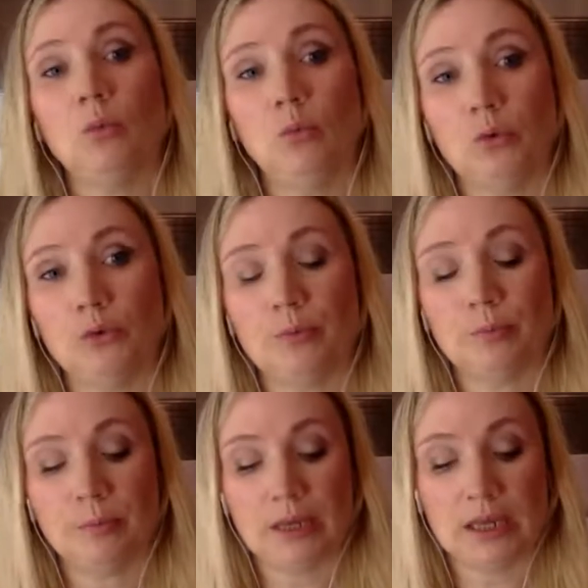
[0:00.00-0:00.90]
would
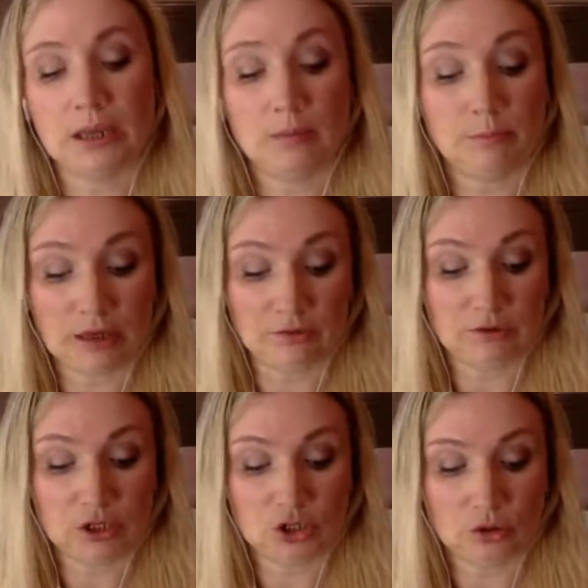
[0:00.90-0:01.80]
be
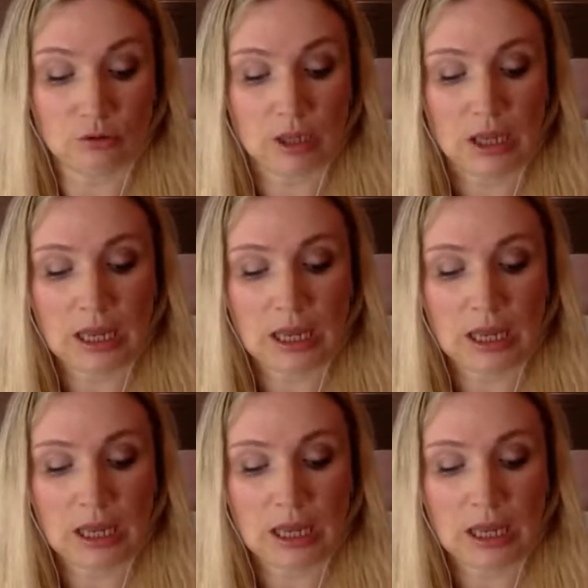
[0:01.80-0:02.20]
beneficial.